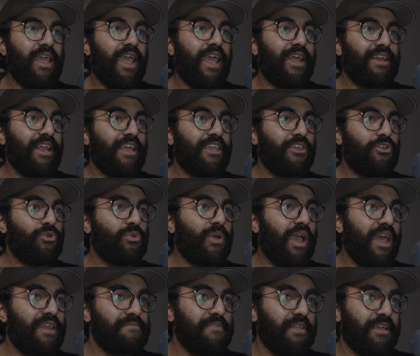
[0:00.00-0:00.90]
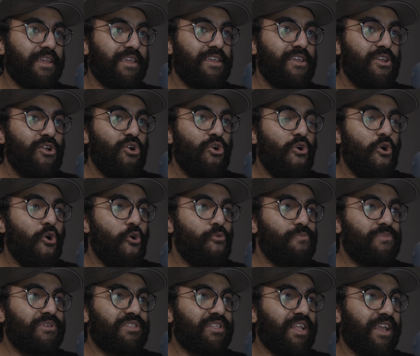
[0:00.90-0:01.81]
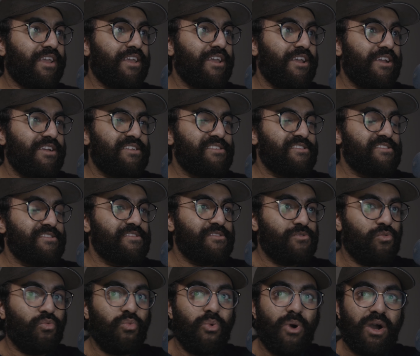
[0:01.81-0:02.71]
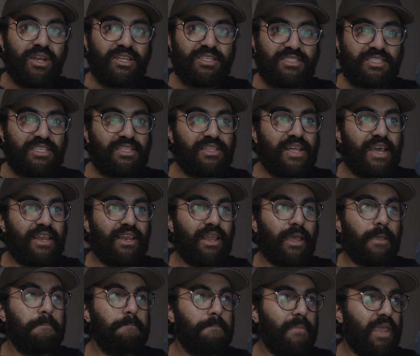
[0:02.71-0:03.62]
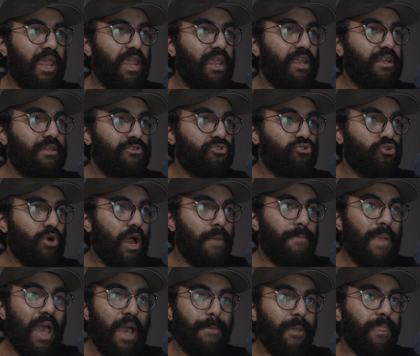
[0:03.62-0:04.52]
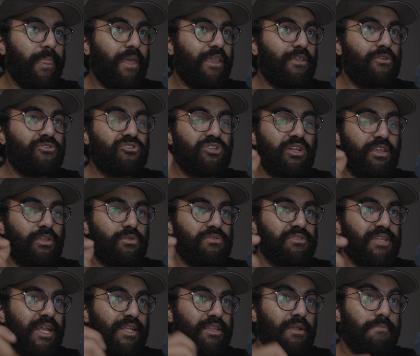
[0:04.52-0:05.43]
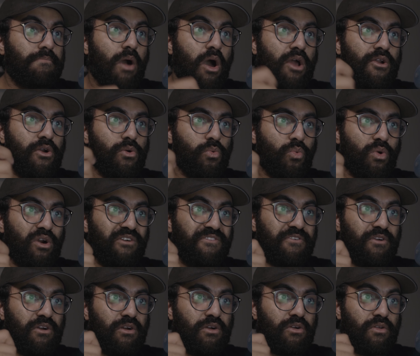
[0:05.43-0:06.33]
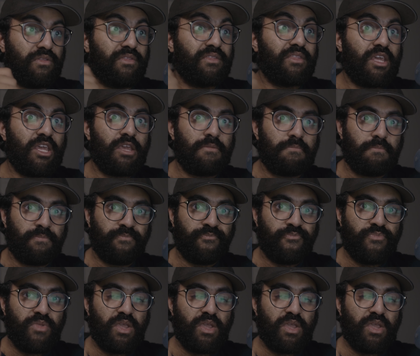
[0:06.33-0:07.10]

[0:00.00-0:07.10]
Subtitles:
and like you kind of like almost like want to see that like main drop happen. They usually use like the Modern Warfare theme